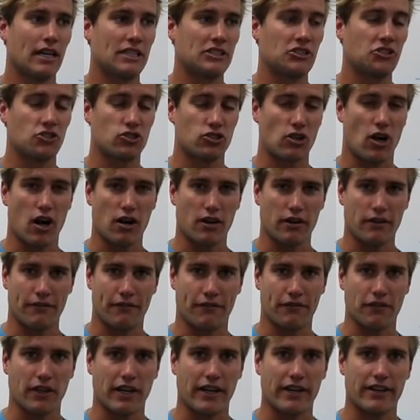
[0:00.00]
as strong a
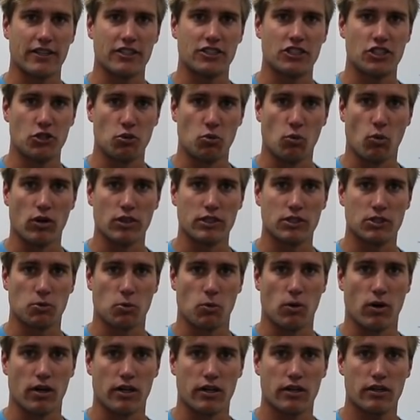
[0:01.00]
flare as you once
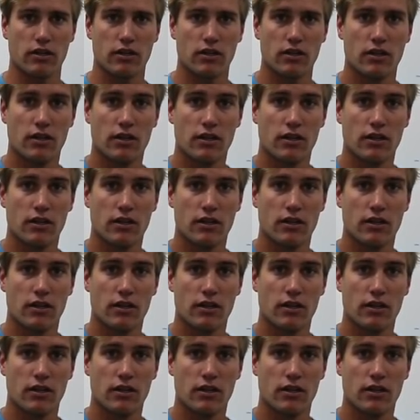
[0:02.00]
were,